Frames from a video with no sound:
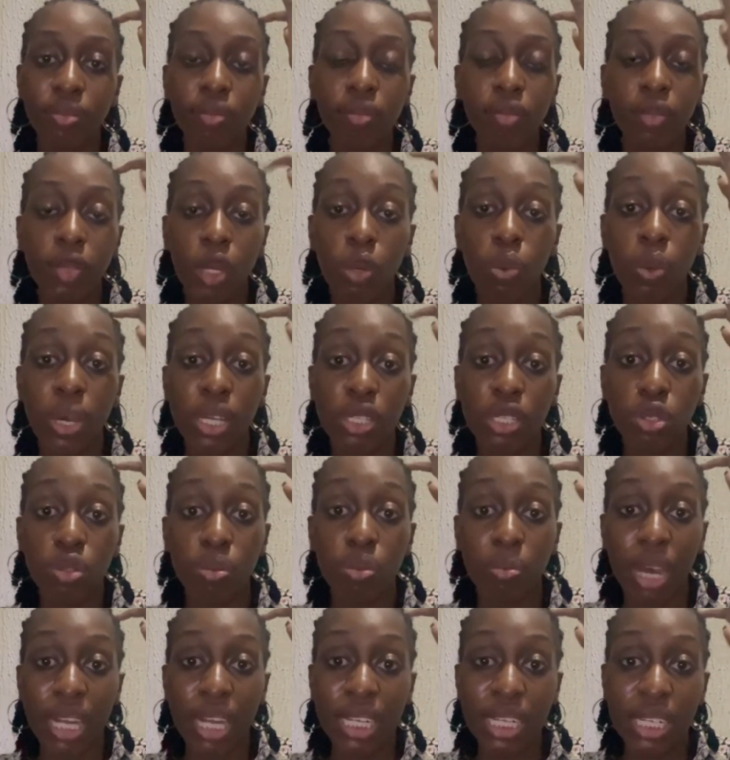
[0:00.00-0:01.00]
way to
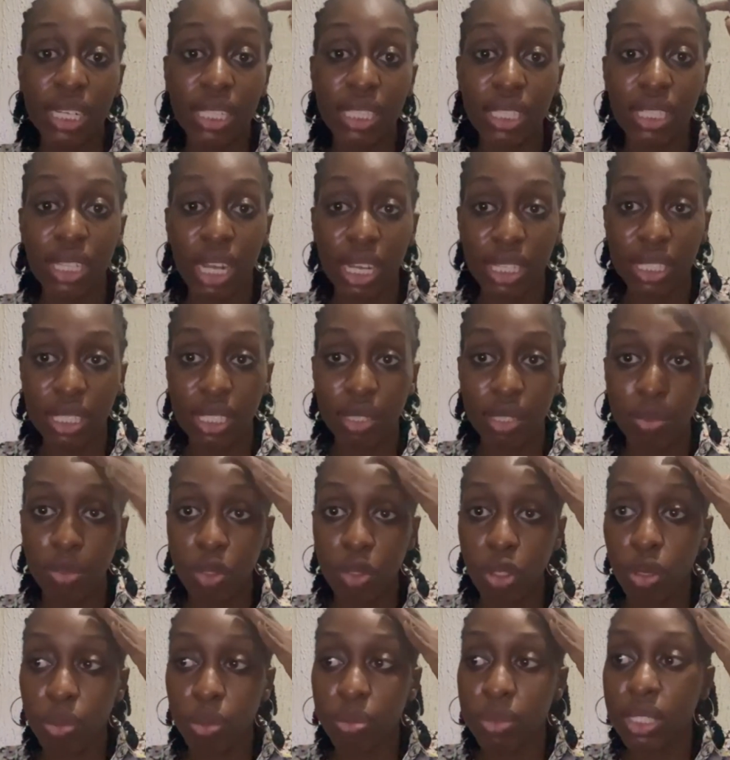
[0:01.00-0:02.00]
manage their
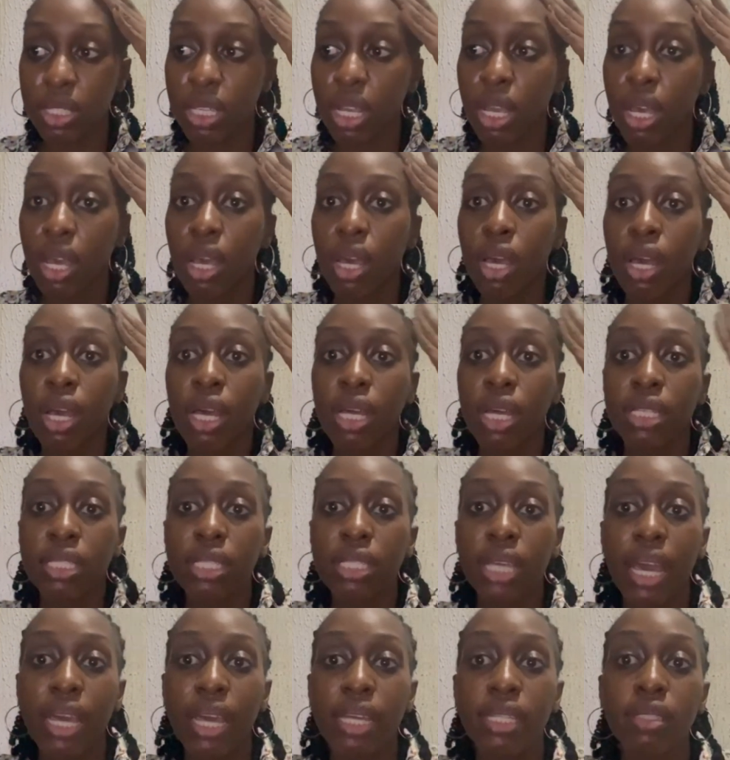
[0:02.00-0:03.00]
symptoms.
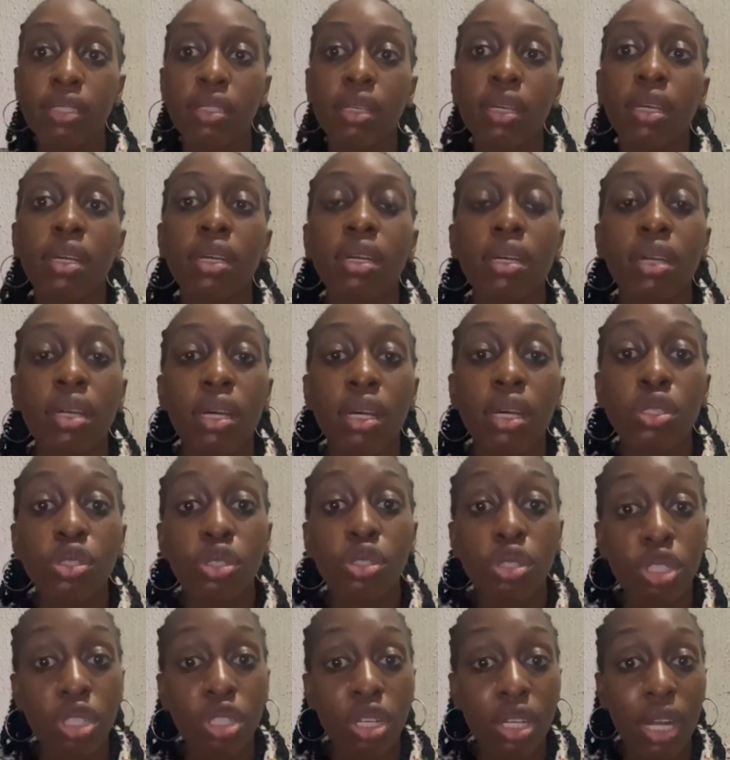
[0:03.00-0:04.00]
Then
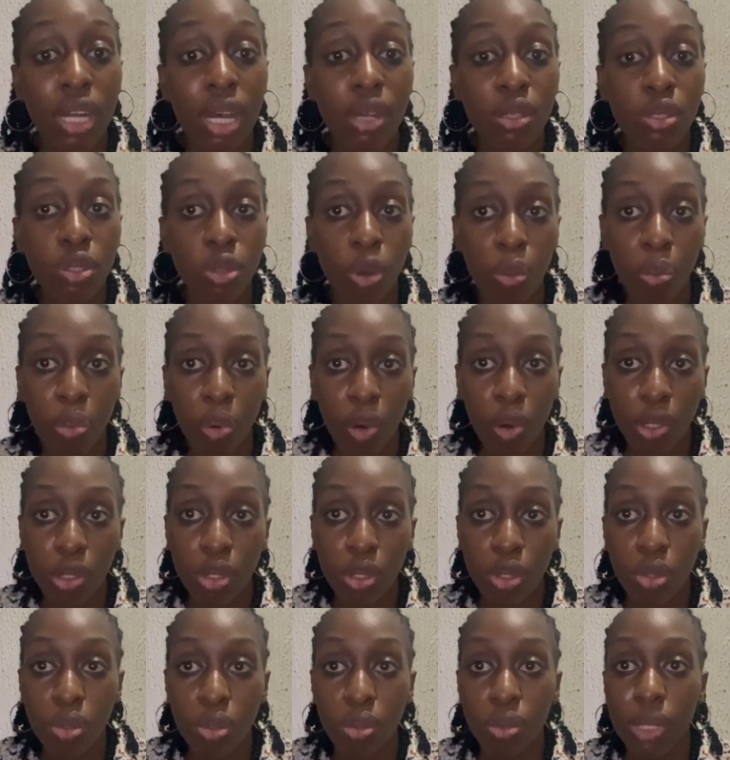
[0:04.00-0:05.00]
nutritional support
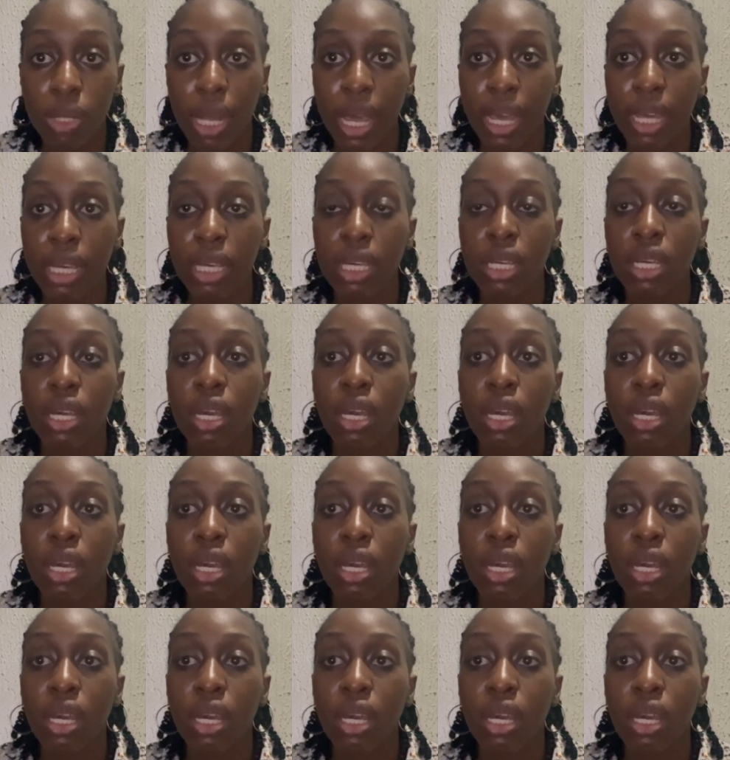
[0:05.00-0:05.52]
to, like,